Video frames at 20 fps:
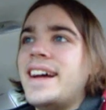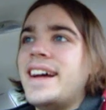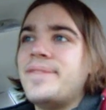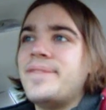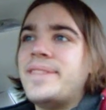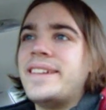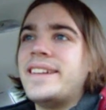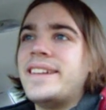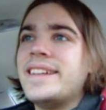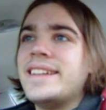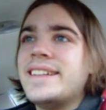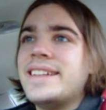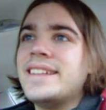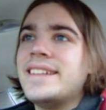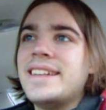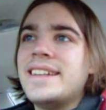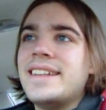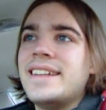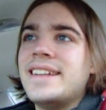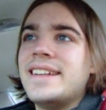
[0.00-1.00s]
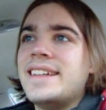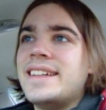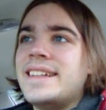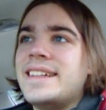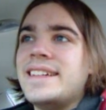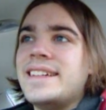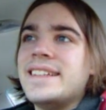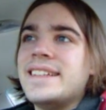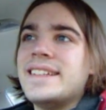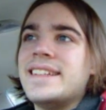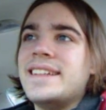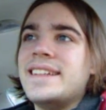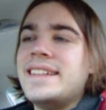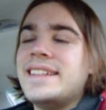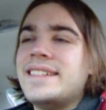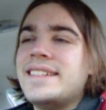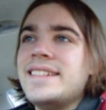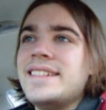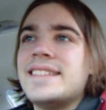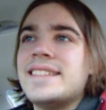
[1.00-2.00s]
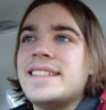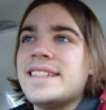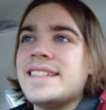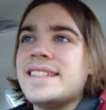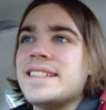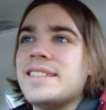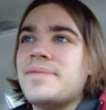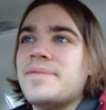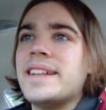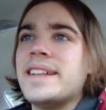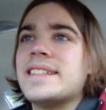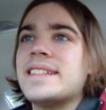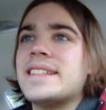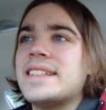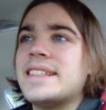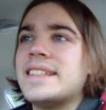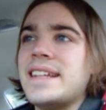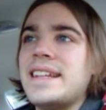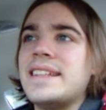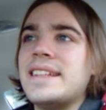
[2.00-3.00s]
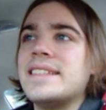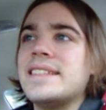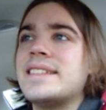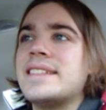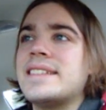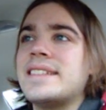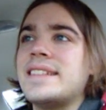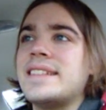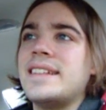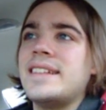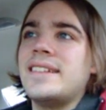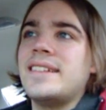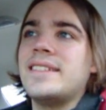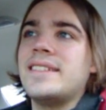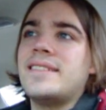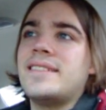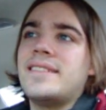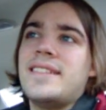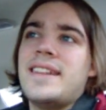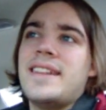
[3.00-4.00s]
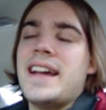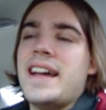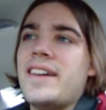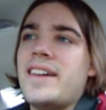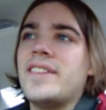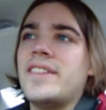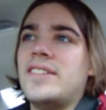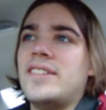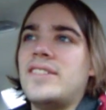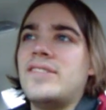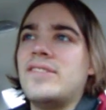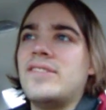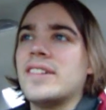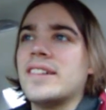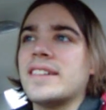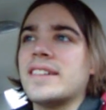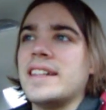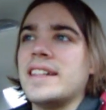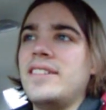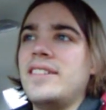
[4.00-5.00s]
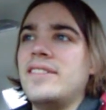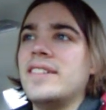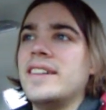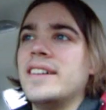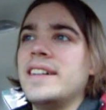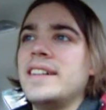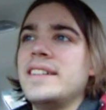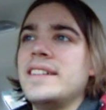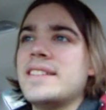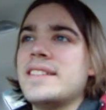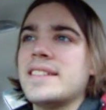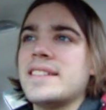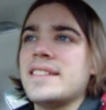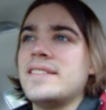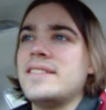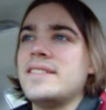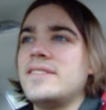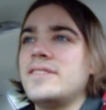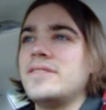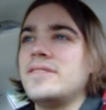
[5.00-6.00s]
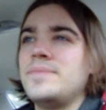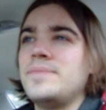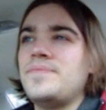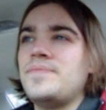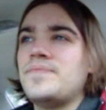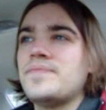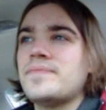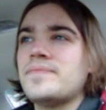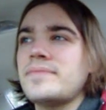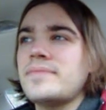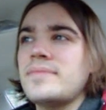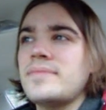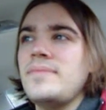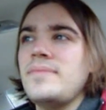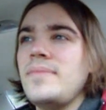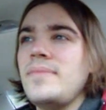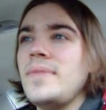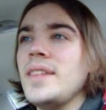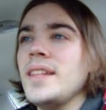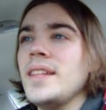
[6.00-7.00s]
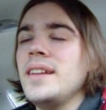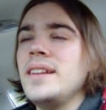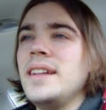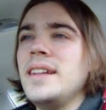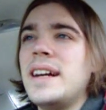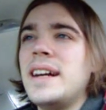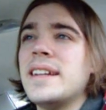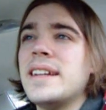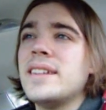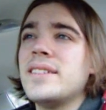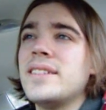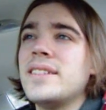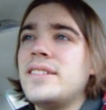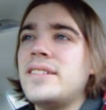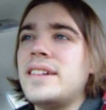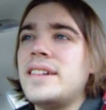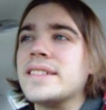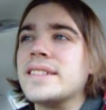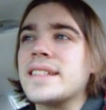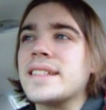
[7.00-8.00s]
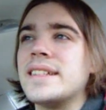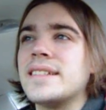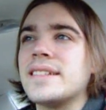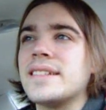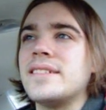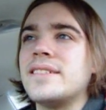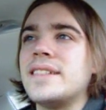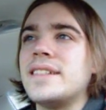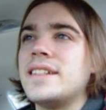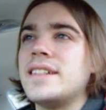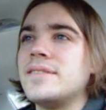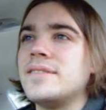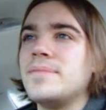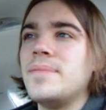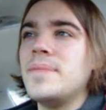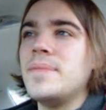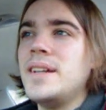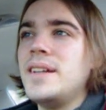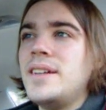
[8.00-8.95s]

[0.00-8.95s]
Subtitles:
I mean, it just doesn't make sense to have it all work that way. So, I don't know how it's going to go down.